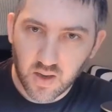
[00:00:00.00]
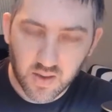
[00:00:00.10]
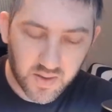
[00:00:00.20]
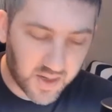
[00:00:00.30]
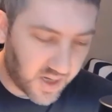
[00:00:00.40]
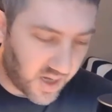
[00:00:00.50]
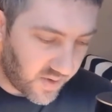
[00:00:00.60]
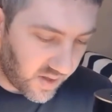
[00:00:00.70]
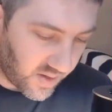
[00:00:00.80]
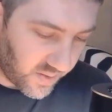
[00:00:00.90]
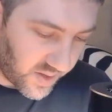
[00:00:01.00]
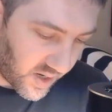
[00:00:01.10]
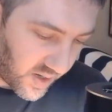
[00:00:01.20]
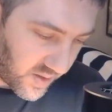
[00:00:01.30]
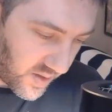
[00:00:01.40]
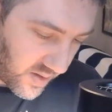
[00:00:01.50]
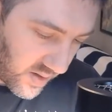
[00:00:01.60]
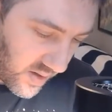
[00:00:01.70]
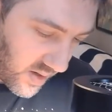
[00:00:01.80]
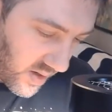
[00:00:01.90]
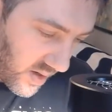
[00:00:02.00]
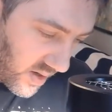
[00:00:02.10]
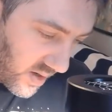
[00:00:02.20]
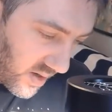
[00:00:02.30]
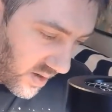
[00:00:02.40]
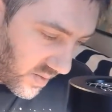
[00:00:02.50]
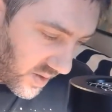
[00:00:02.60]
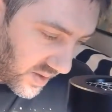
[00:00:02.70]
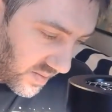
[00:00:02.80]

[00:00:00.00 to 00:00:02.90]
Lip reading: Then give it a little touch with some